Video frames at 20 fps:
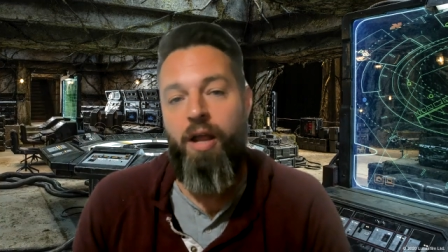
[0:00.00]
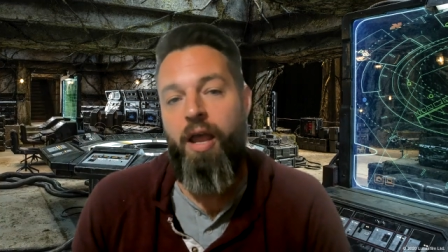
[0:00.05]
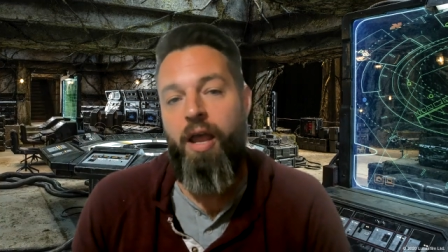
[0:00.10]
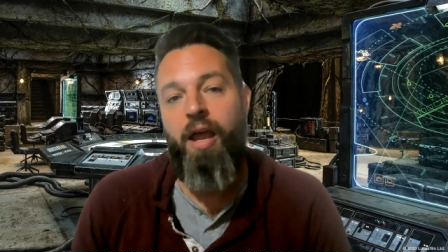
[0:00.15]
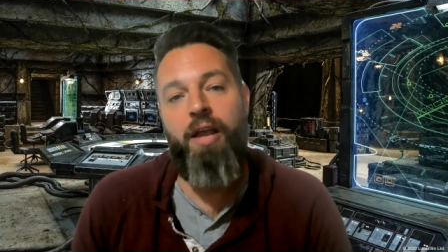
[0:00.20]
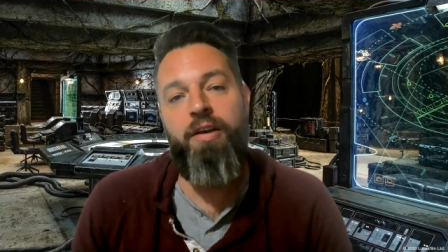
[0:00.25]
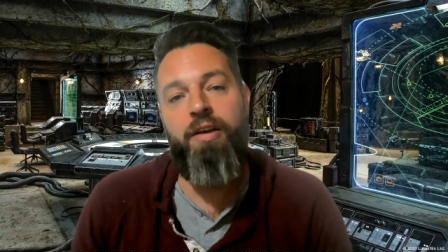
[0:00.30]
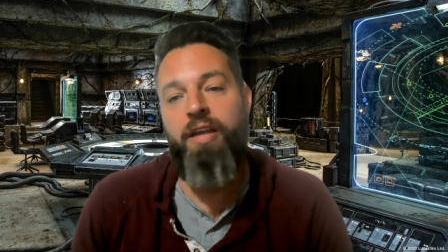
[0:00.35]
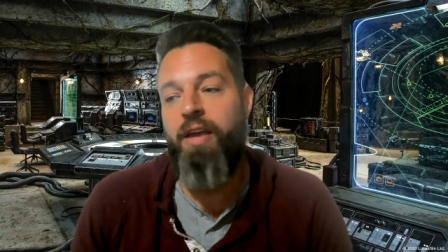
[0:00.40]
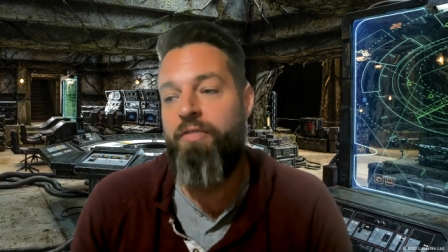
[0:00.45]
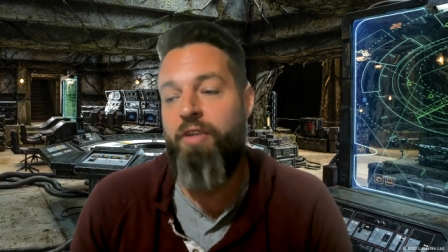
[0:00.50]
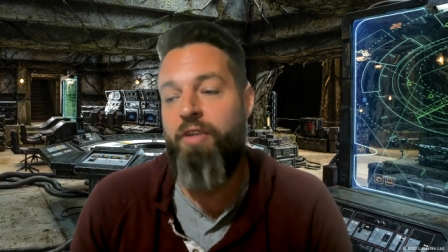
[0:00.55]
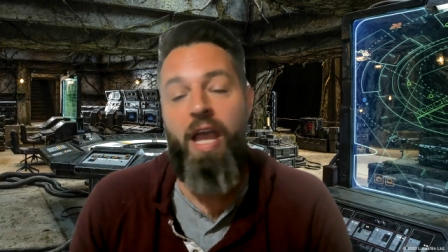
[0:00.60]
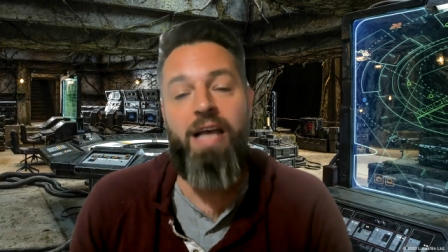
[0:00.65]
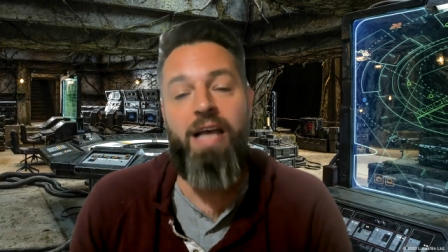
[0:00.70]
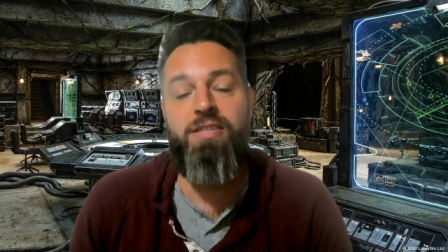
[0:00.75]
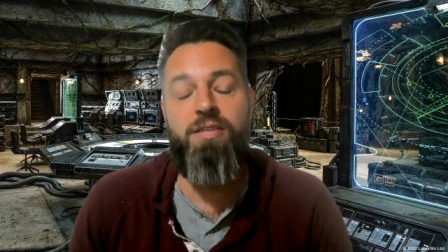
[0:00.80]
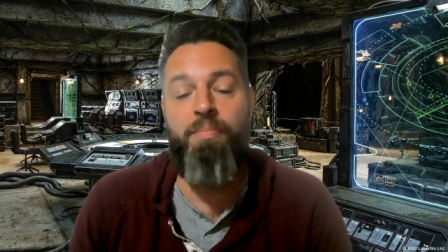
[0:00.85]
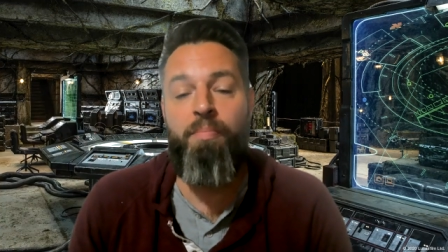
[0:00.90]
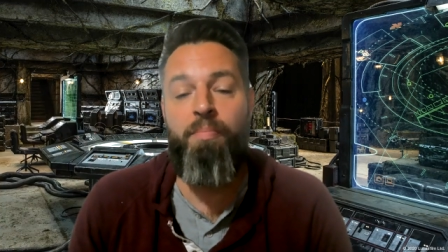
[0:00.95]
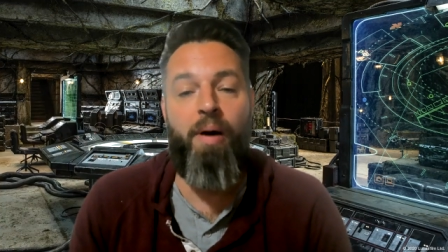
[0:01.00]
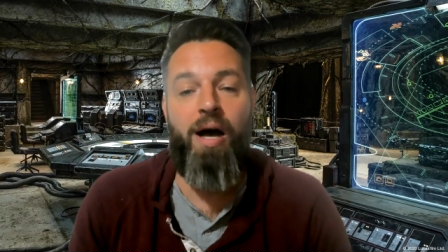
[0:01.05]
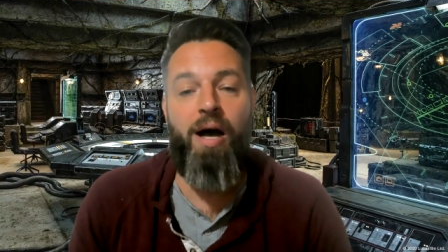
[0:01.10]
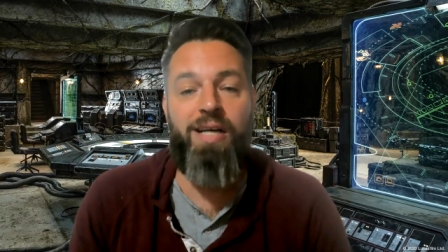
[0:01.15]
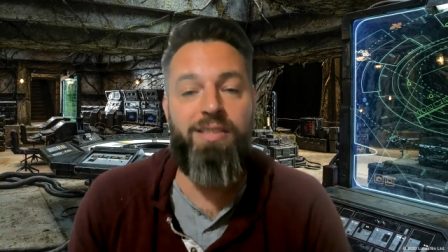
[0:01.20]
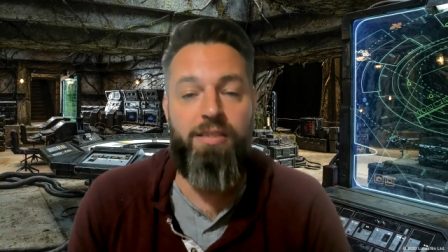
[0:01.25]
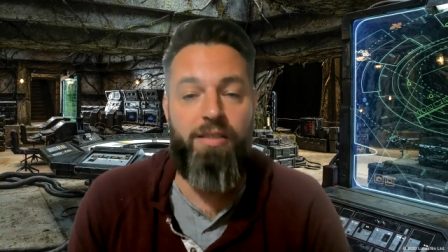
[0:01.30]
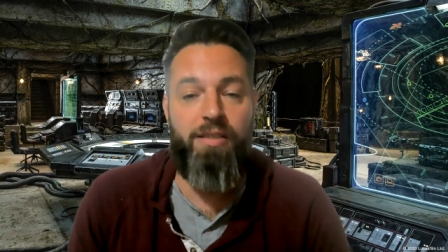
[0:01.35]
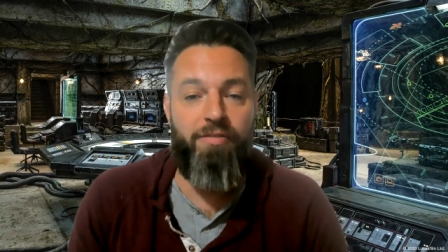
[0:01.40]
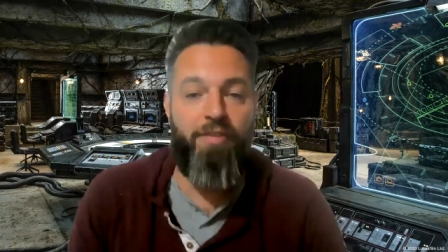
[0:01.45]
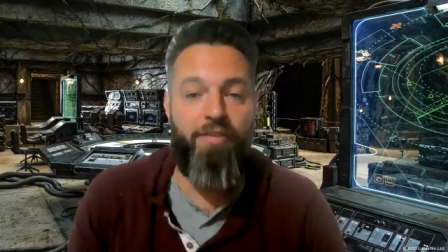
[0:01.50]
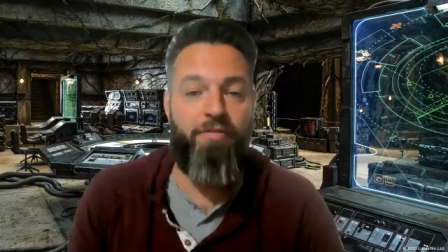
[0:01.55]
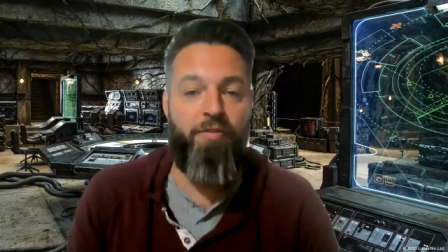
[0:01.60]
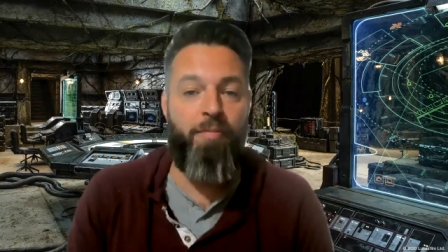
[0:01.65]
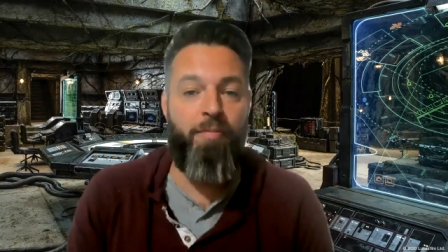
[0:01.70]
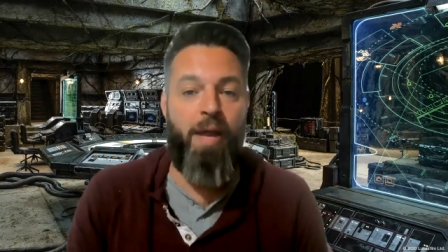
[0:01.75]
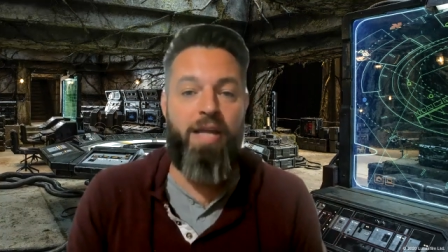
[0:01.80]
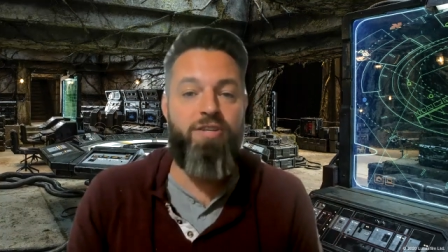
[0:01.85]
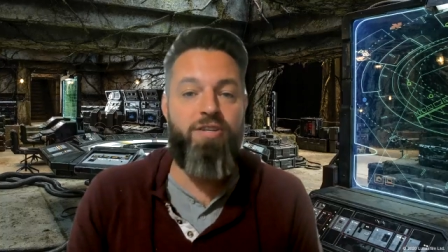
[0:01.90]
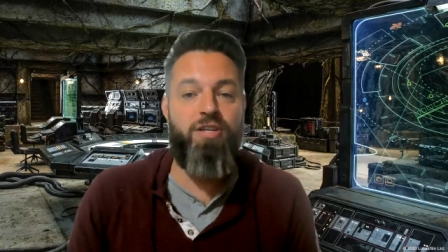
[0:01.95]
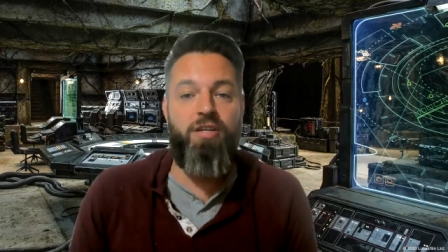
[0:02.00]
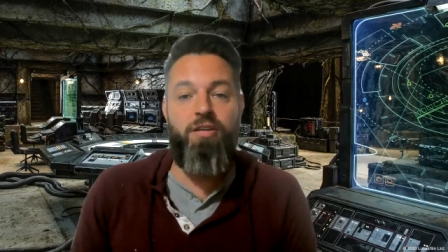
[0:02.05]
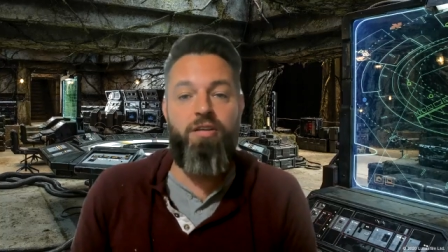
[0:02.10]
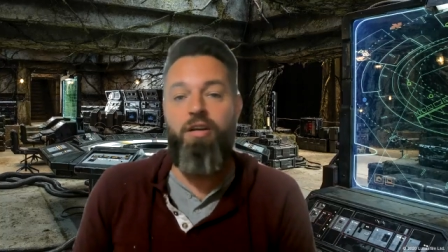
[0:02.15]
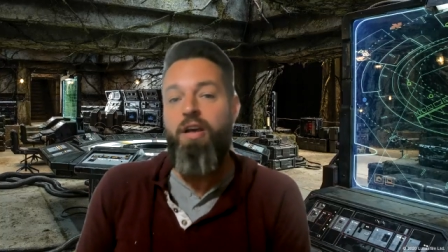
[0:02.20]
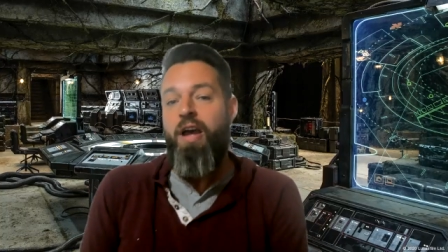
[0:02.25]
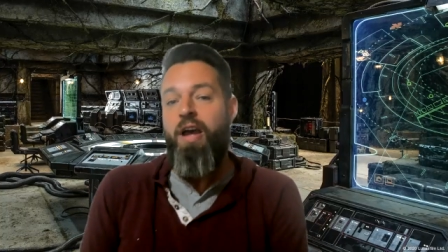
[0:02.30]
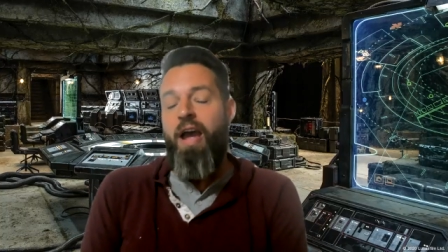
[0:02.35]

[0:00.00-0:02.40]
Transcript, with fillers: and give you guys some positive information